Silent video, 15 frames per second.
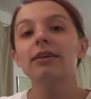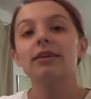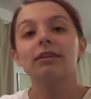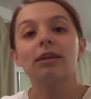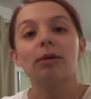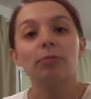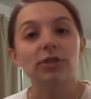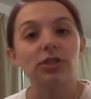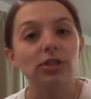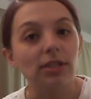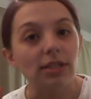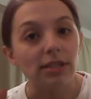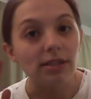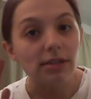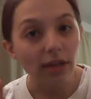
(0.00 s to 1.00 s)
Yeah, bitch is
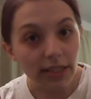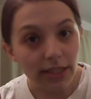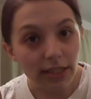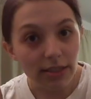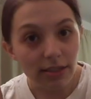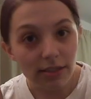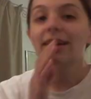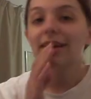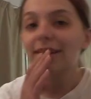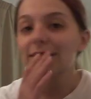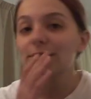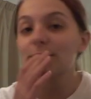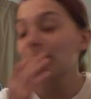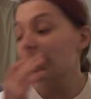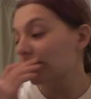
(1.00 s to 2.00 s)
excited.
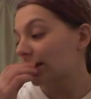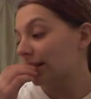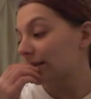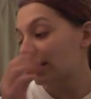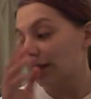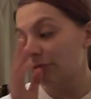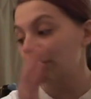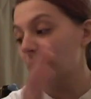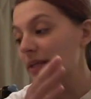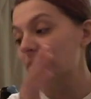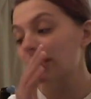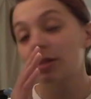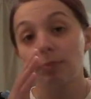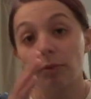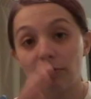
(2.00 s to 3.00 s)
To be honest, I've made
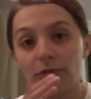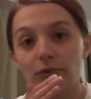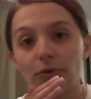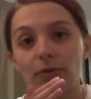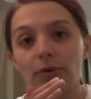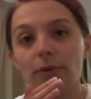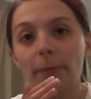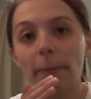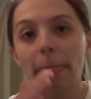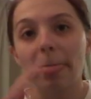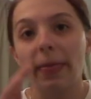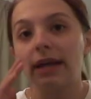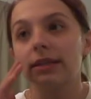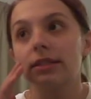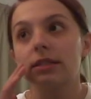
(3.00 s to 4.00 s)
this before
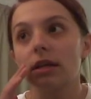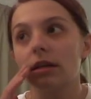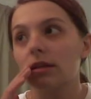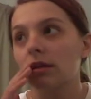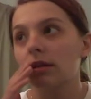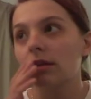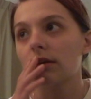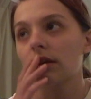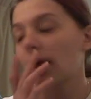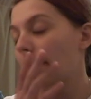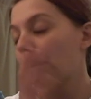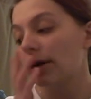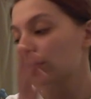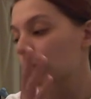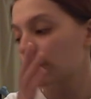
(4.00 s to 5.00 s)
and it didn't, like
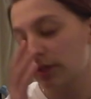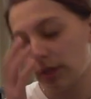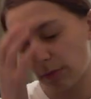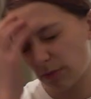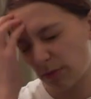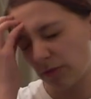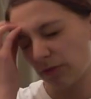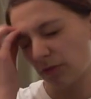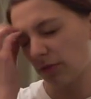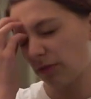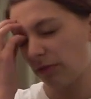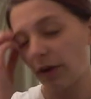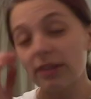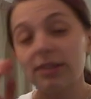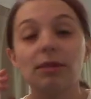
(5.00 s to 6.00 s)
multiple times before. The
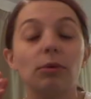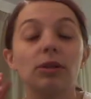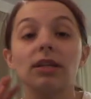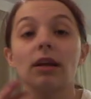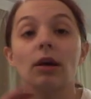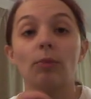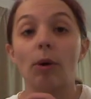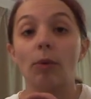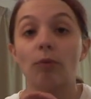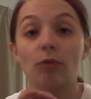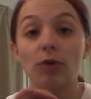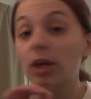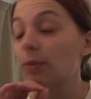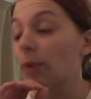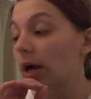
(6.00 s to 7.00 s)
first time I did it, it went
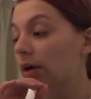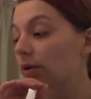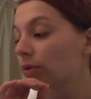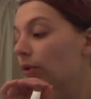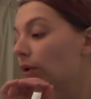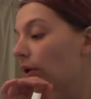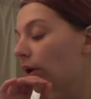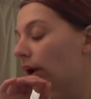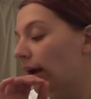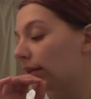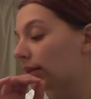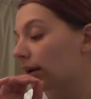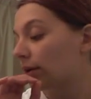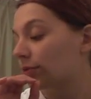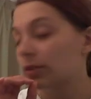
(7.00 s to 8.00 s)
really well. And
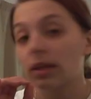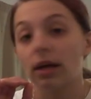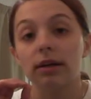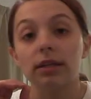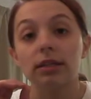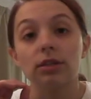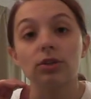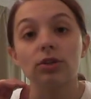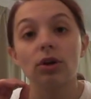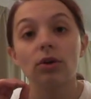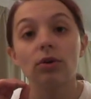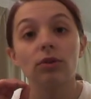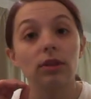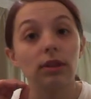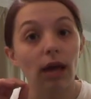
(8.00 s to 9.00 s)
then after that, it didn't
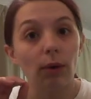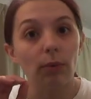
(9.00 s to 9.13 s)
go that